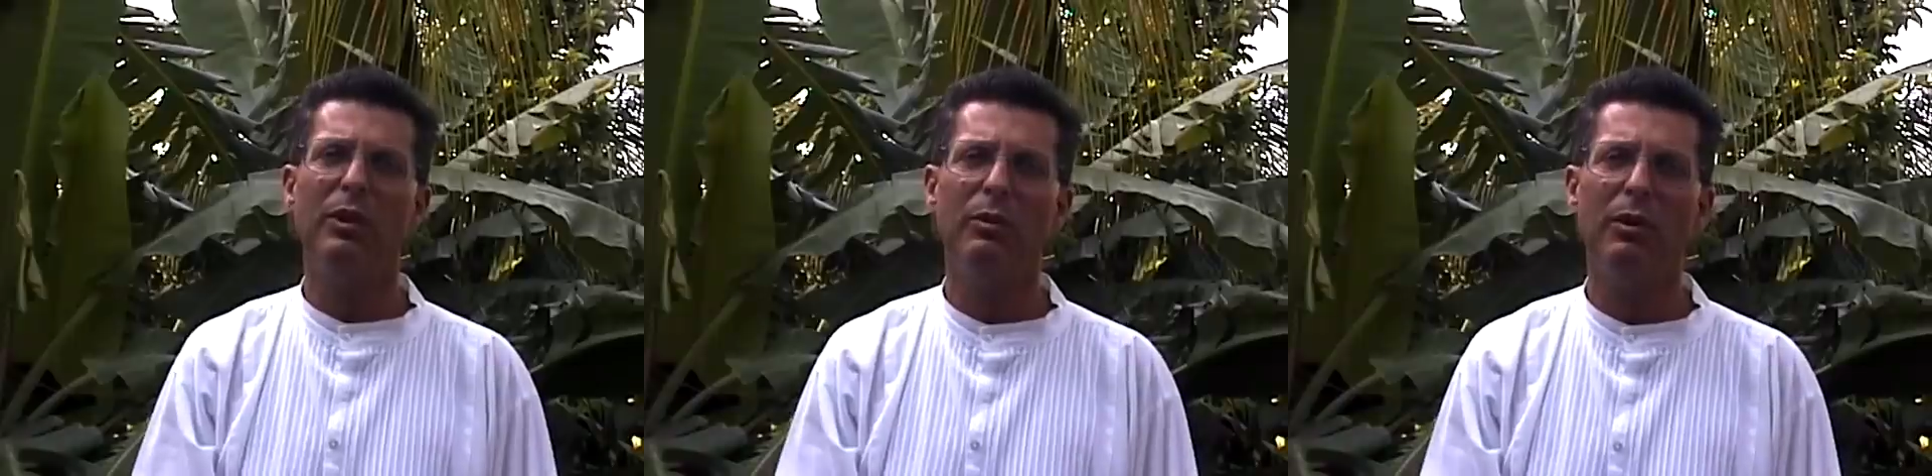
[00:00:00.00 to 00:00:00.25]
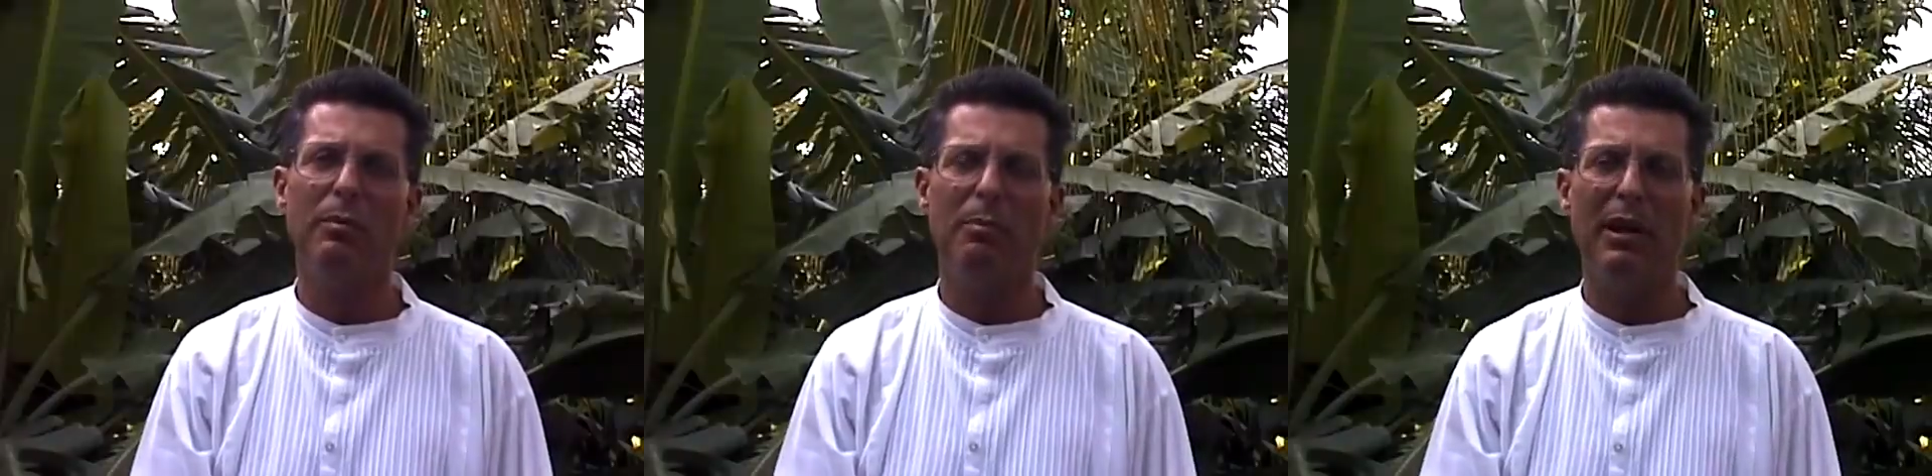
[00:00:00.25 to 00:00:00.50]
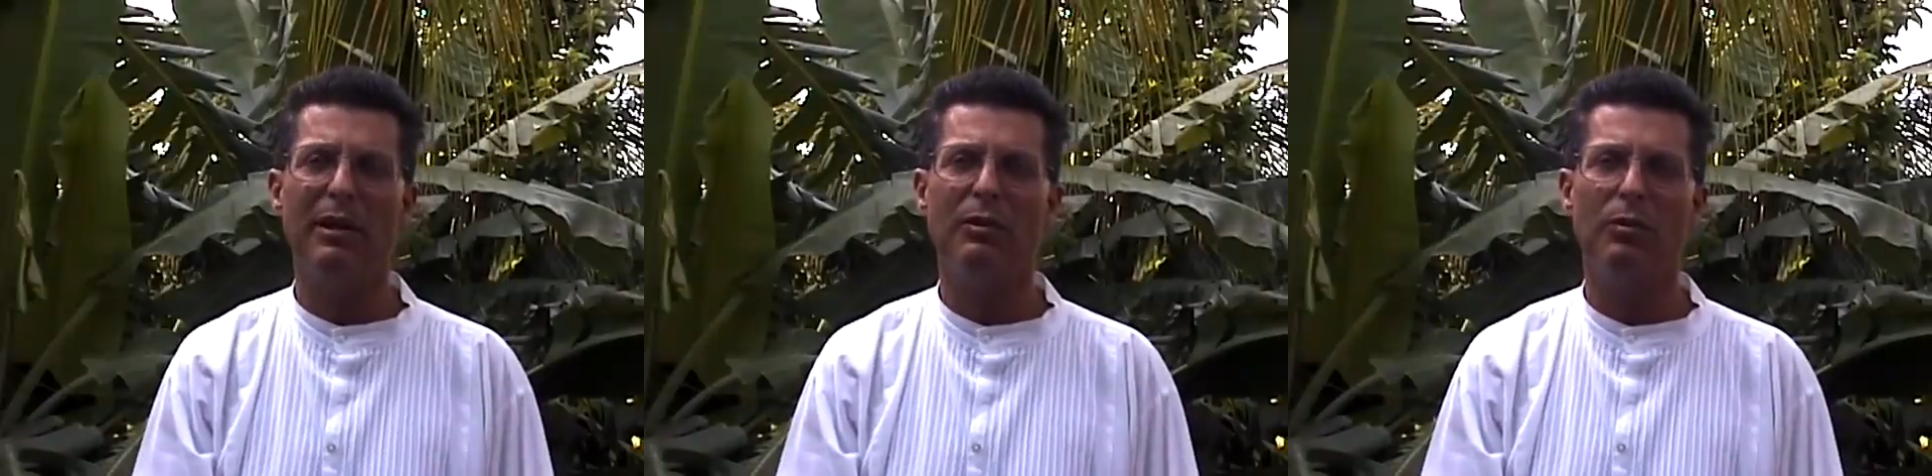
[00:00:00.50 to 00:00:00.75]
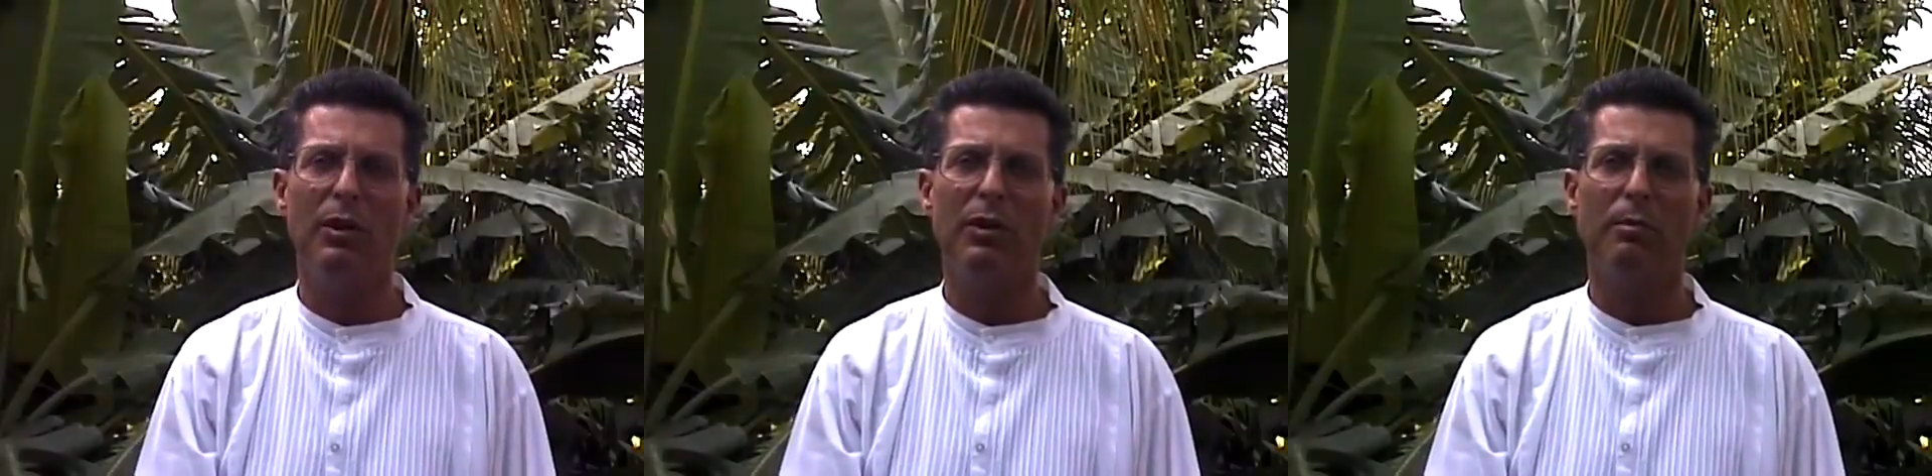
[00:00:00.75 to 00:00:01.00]
repent
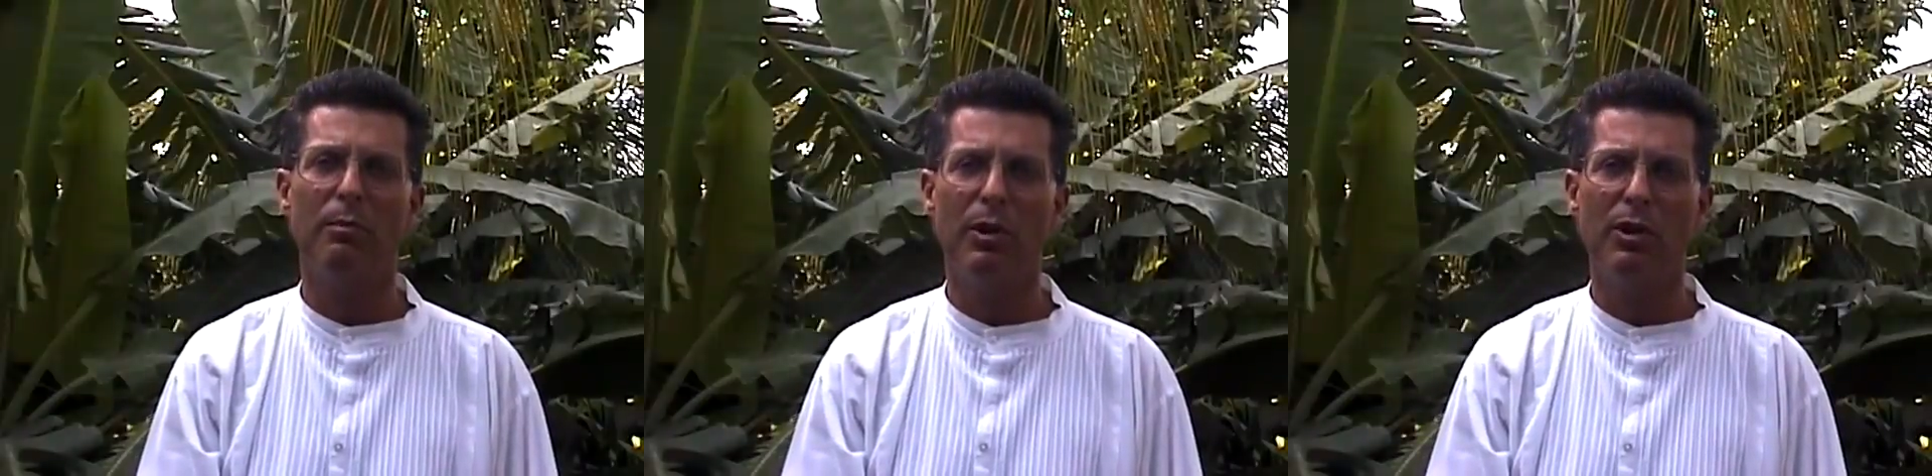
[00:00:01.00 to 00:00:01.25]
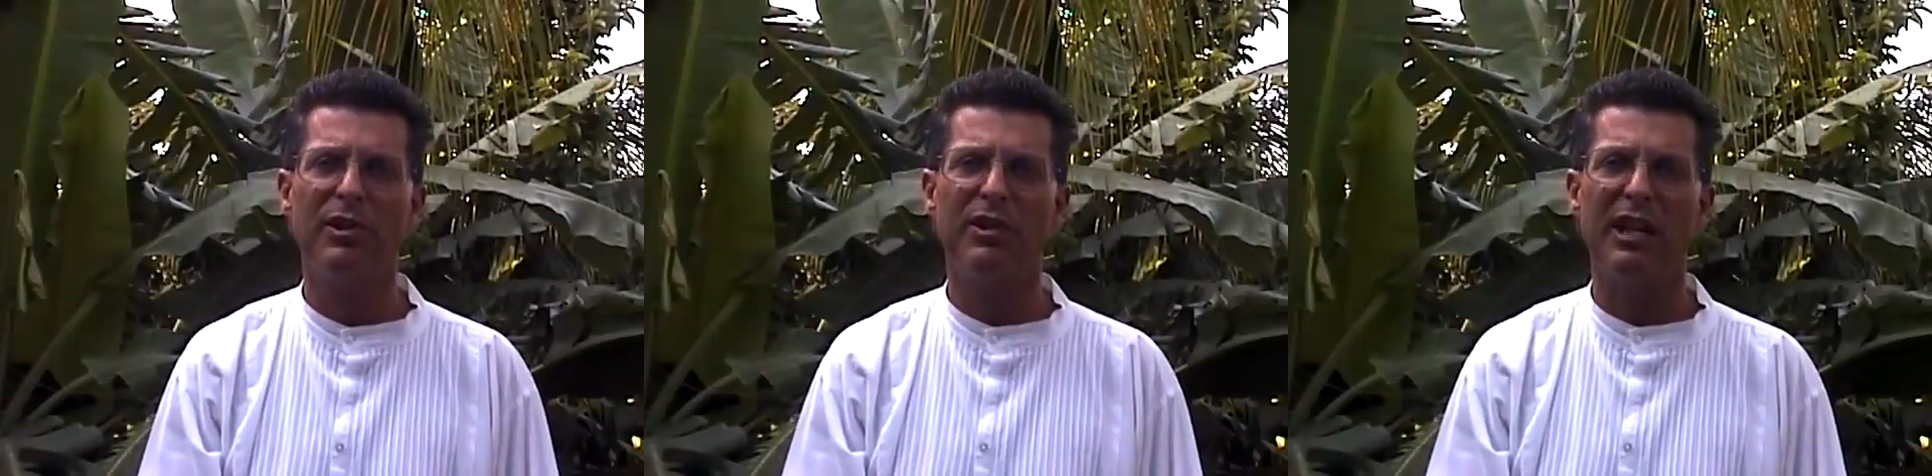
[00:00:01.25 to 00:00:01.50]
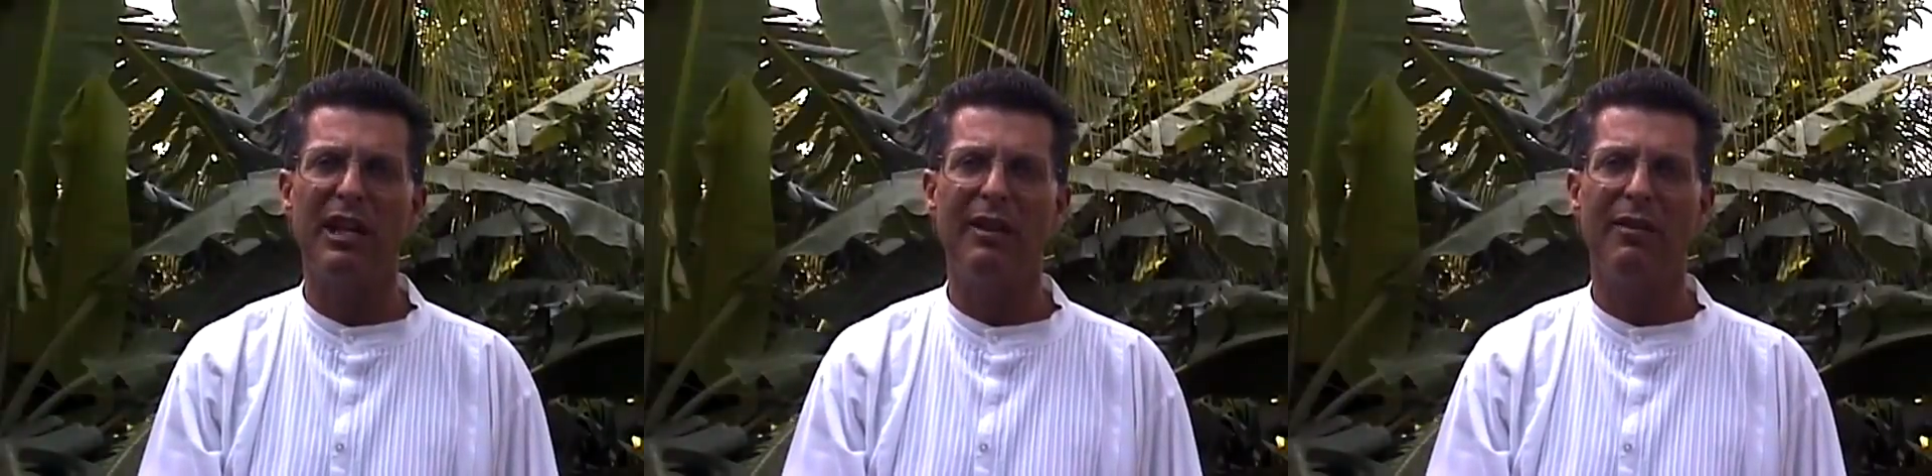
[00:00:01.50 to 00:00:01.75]
with mercy.